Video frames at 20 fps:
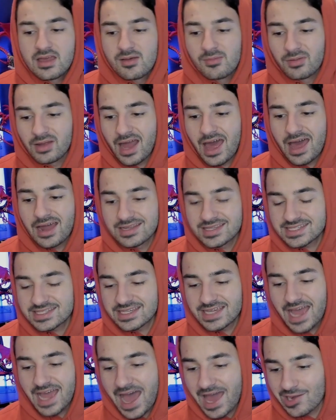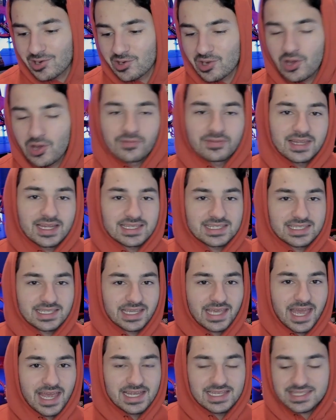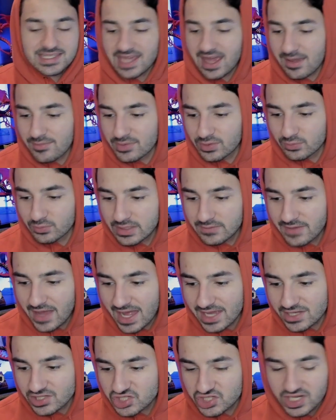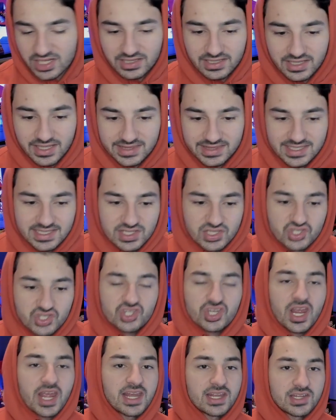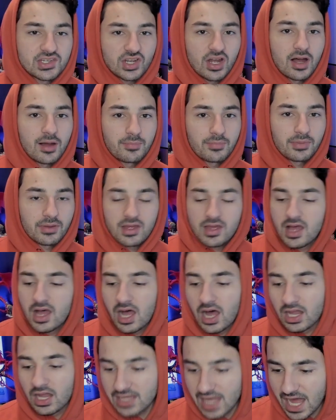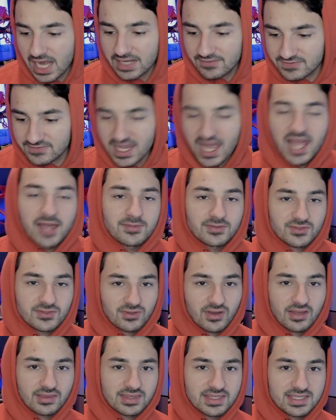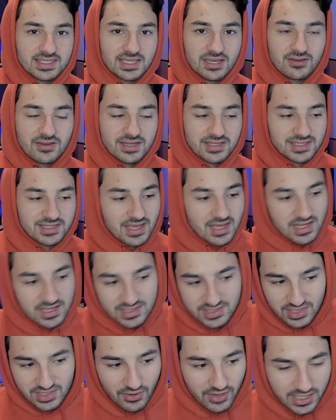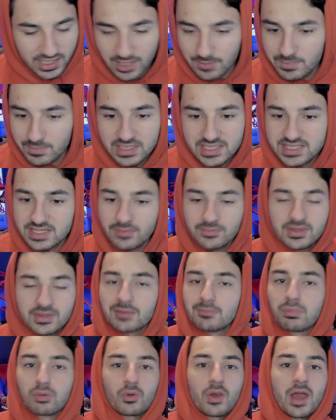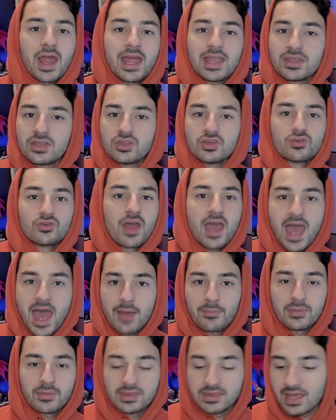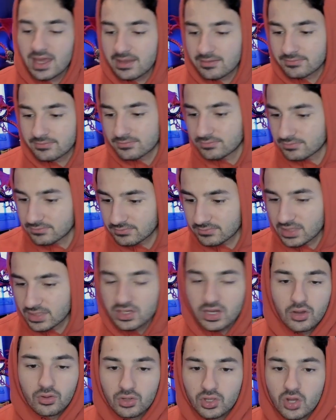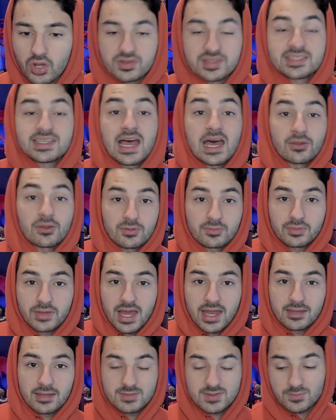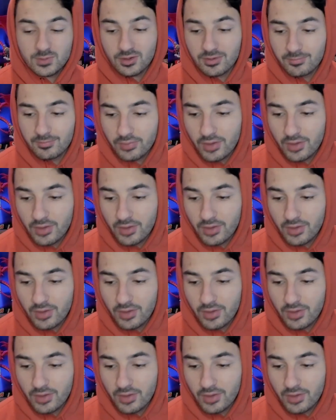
But honestly, I don't know if that's the case. I mean, we've had shit like this change up a lot of times throughout the series. So it could be something brand new happen that, you know, goes down with Platinum Sperm.